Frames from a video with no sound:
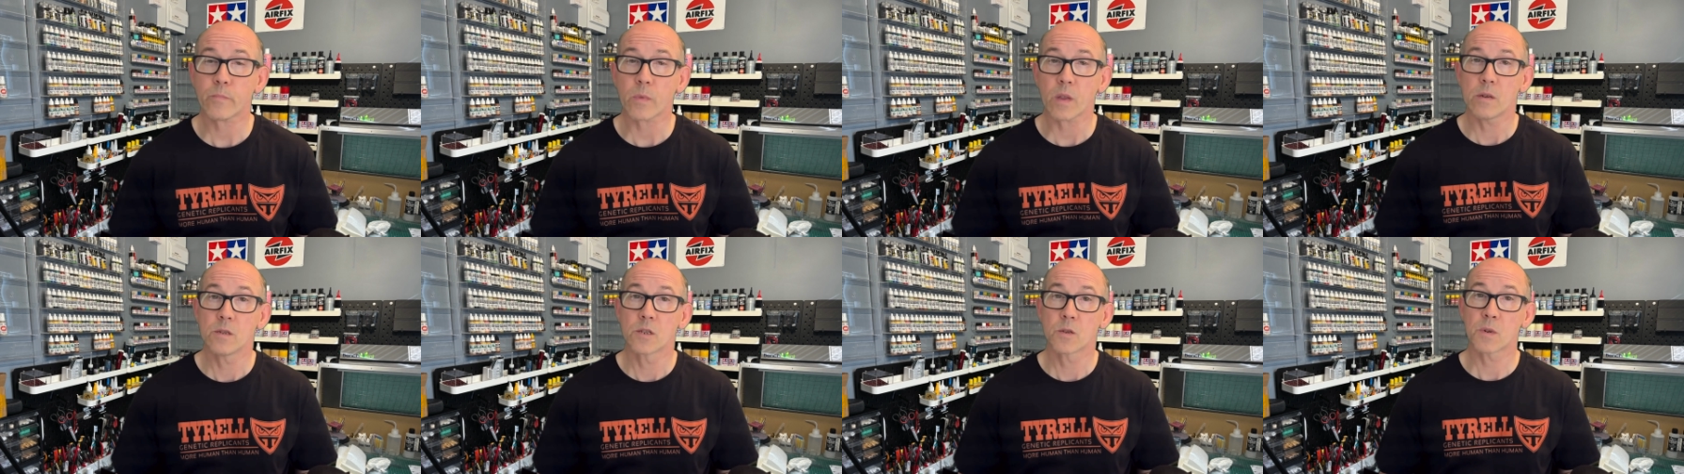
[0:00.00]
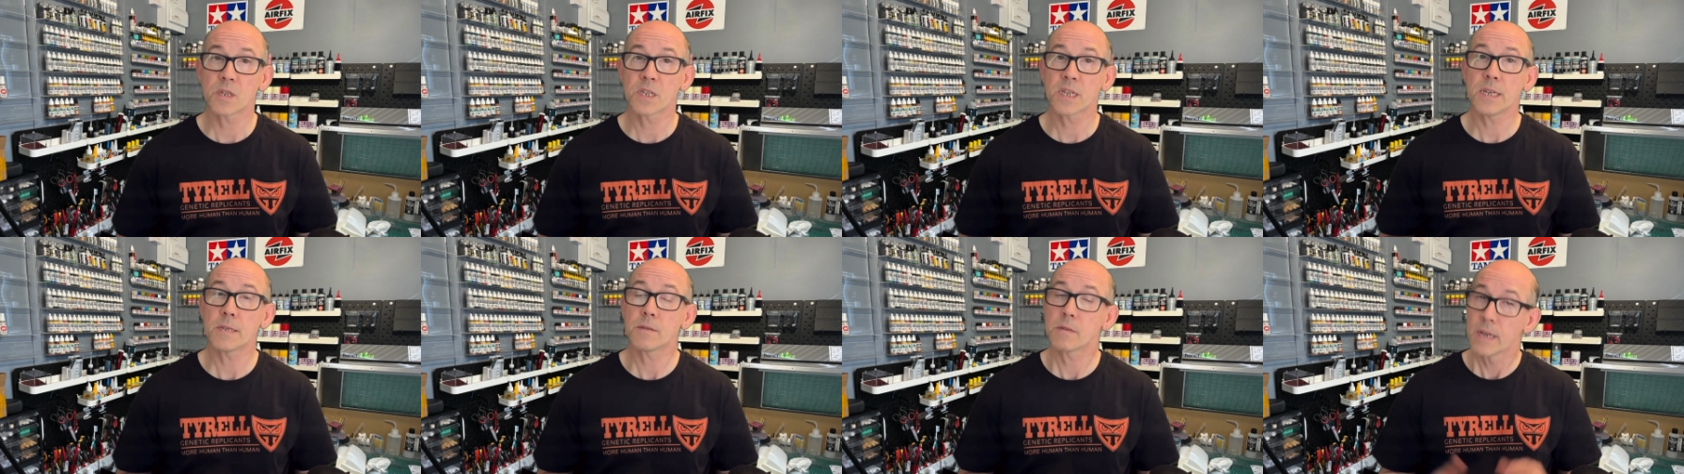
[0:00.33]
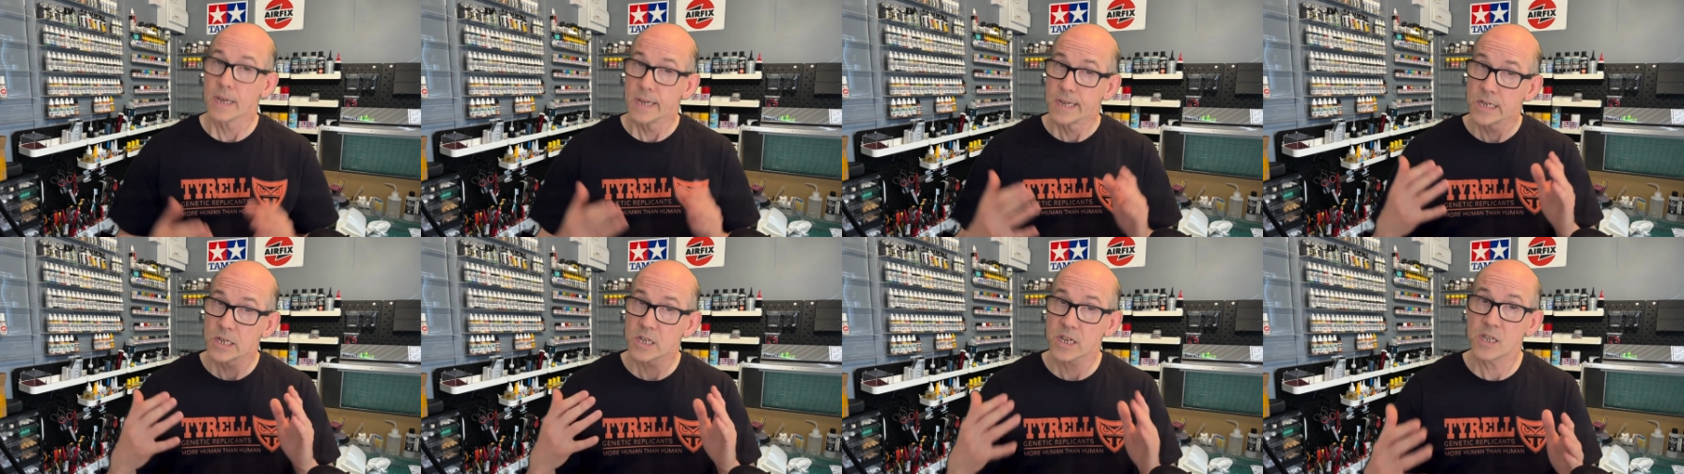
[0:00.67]
So I said,
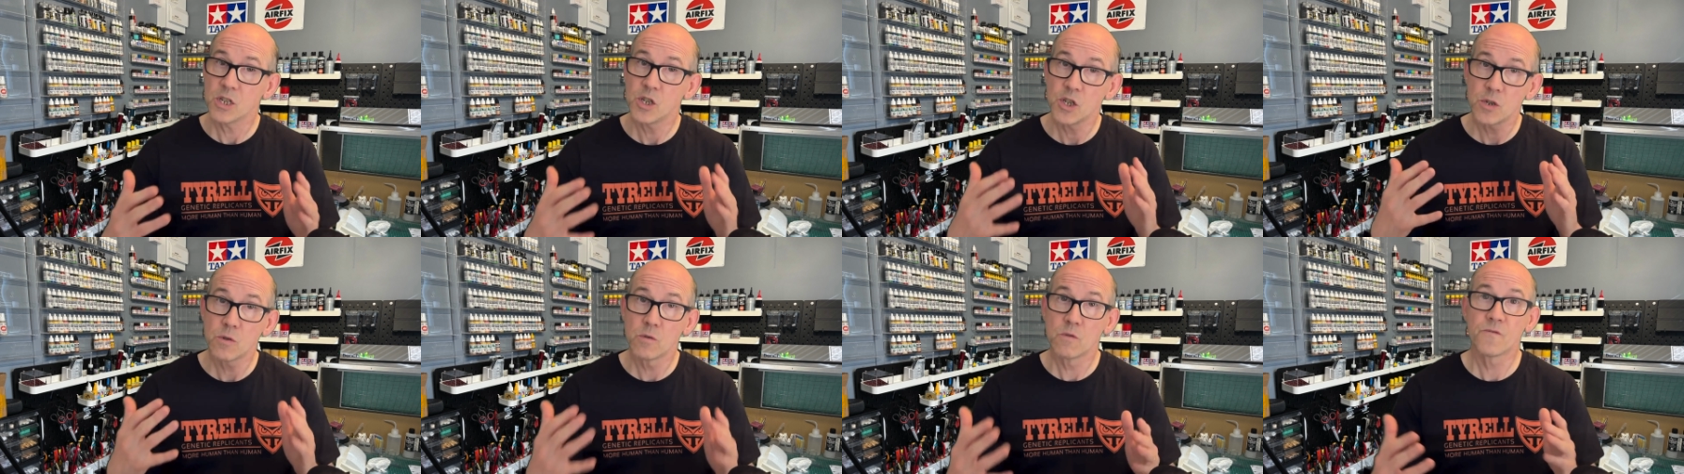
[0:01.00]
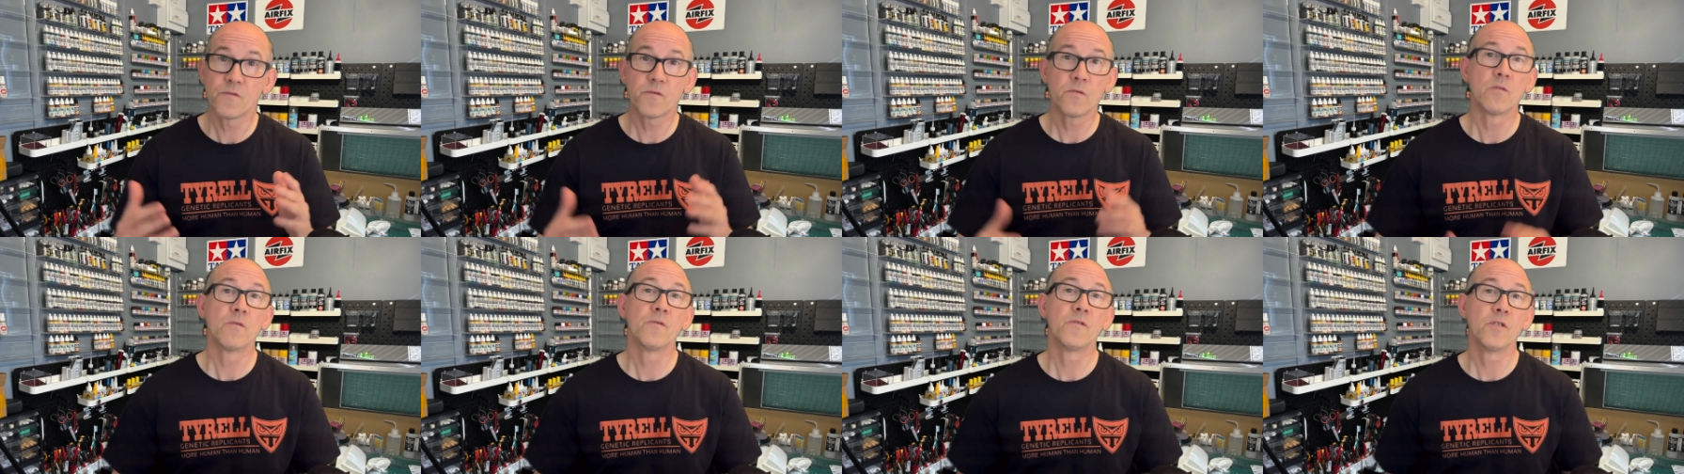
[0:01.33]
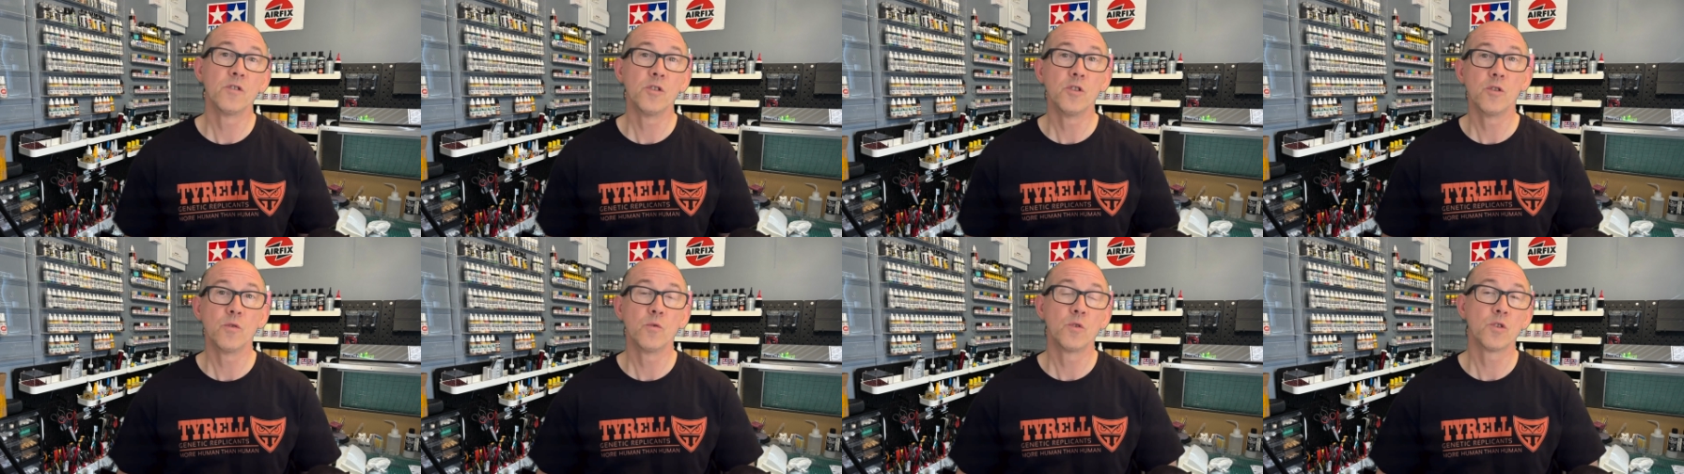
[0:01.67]
stay tuned for new